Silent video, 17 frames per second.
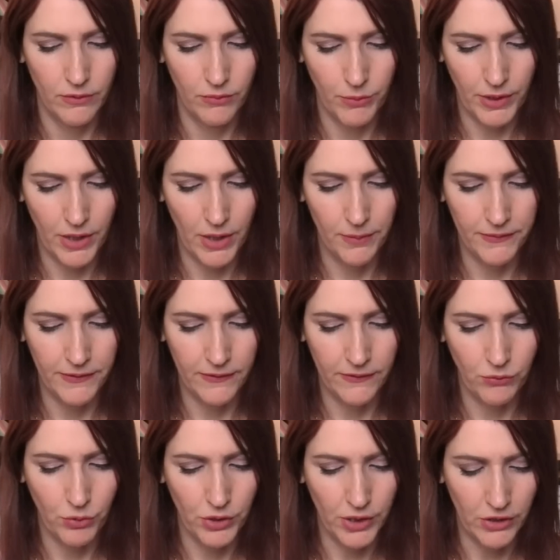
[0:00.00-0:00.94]
When it comes to
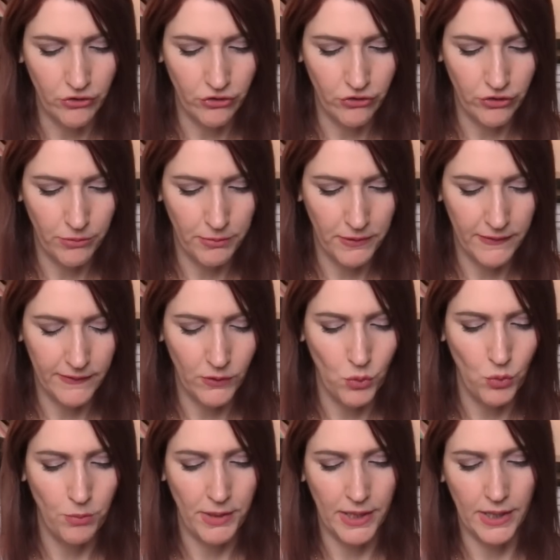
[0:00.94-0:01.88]
this relationship, this
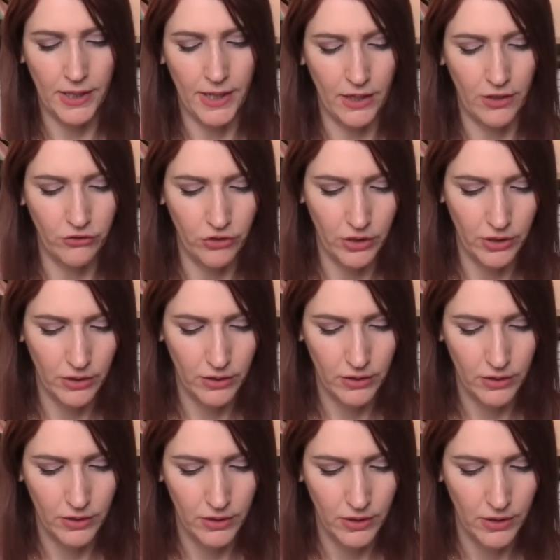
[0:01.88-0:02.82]
soulmate connection,
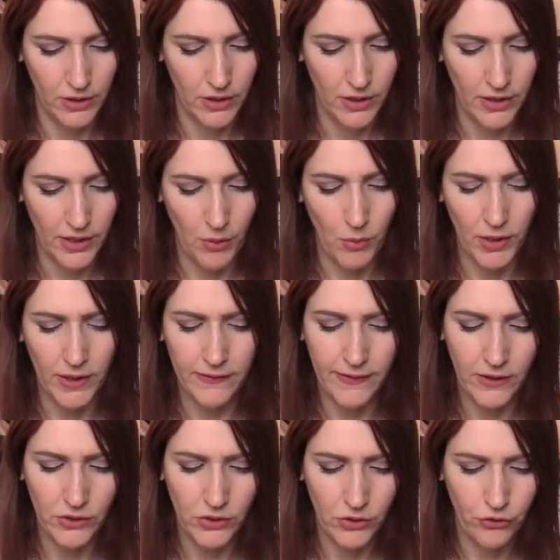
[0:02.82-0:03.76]
they want to
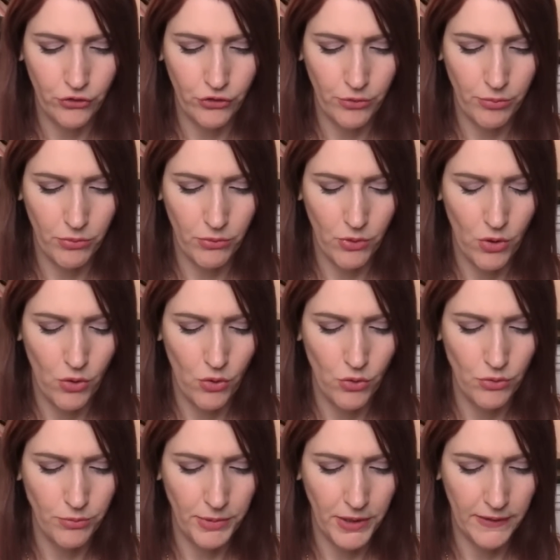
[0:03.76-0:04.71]
take a leadership
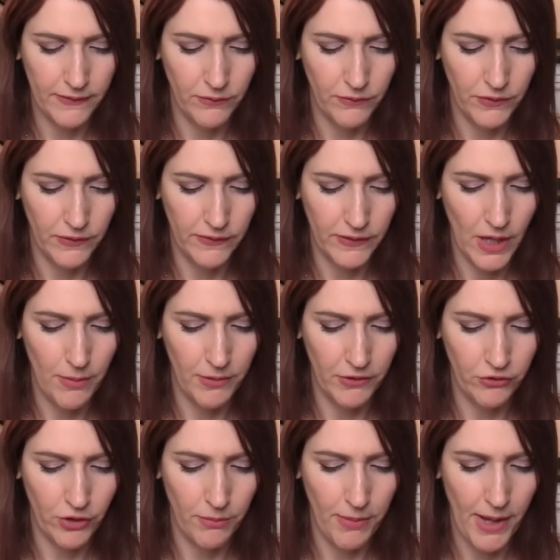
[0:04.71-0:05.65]
role because of this
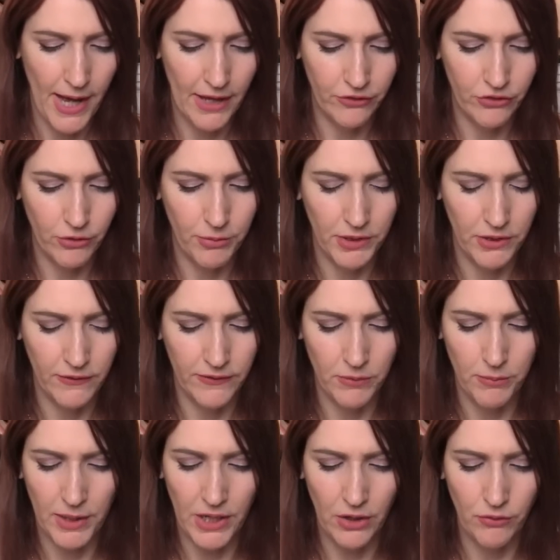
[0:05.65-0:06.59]
chemistry and passion, but there's
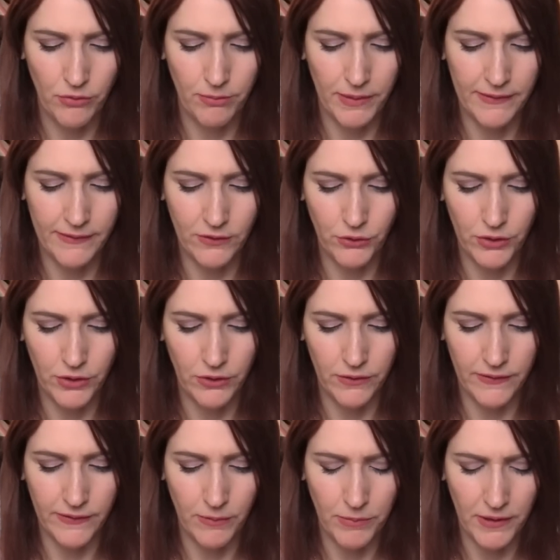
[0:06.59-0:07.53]
some air of mystery or
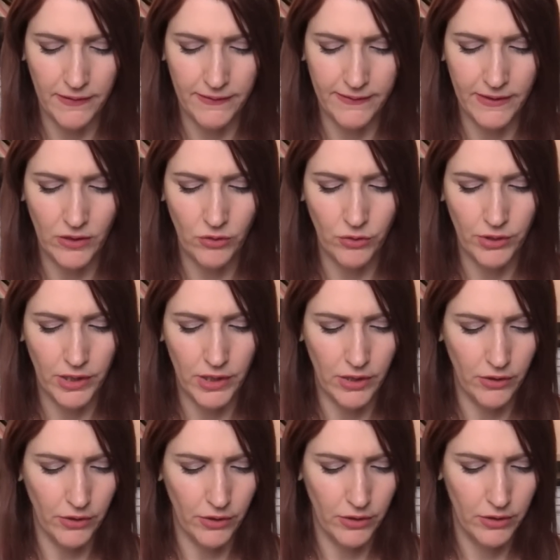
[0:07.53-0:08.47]
something secret
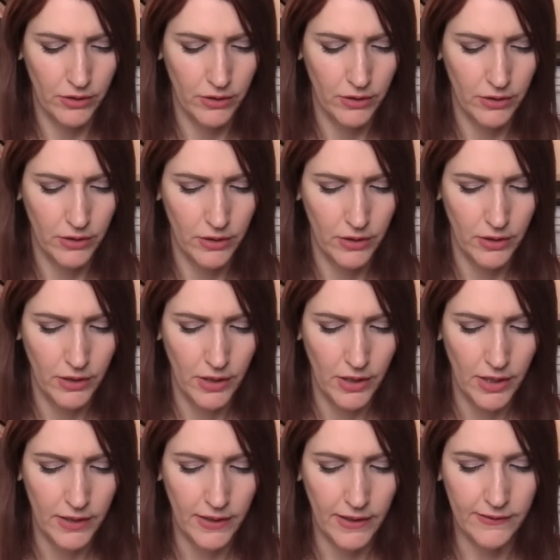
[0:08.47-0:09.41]
here
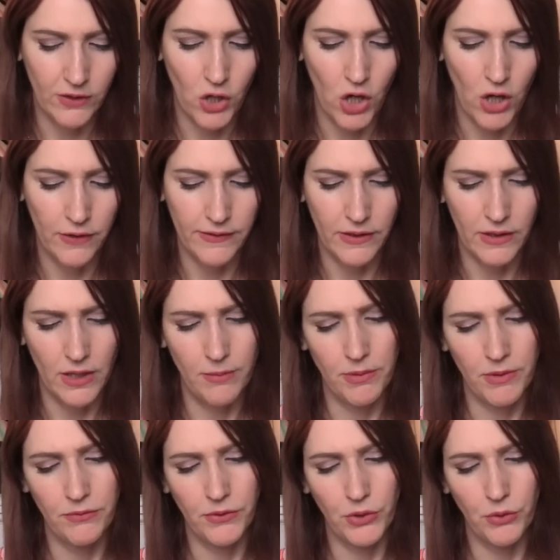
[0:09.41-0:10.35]
that's causing them
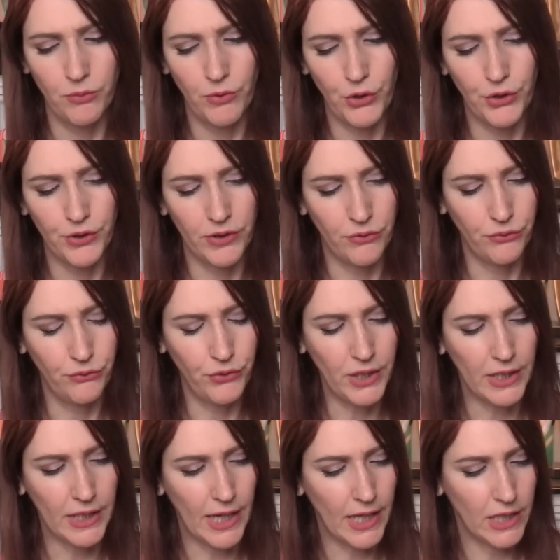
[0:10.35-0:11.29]
to feel very
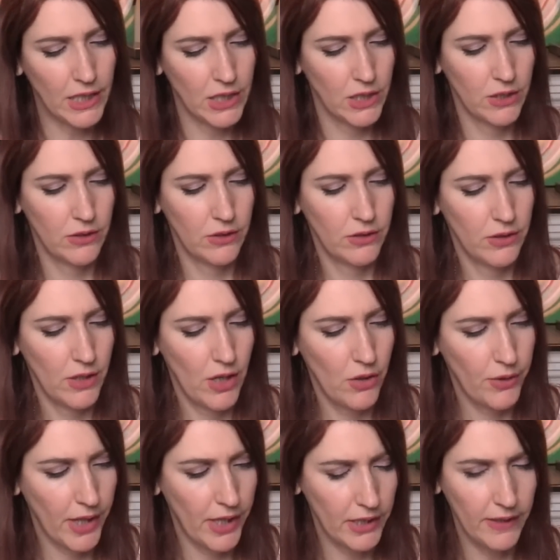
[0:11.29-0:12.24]
defeated.
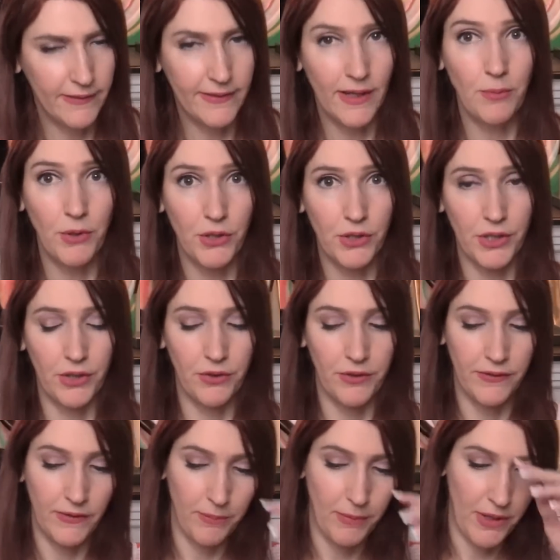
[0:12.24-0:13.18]
Okay, let's get more
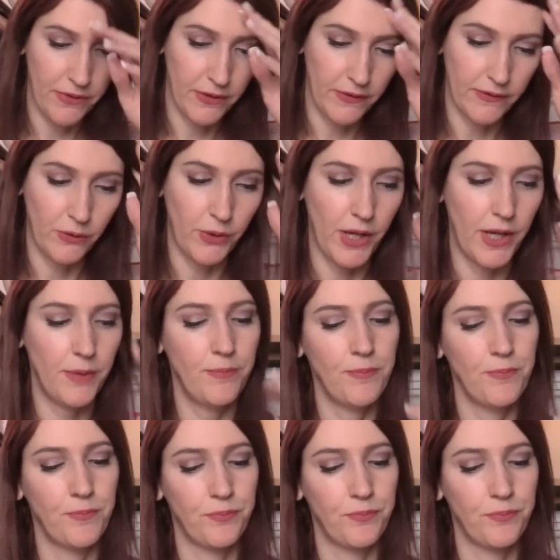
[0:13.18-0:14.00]
clarity about this, okay?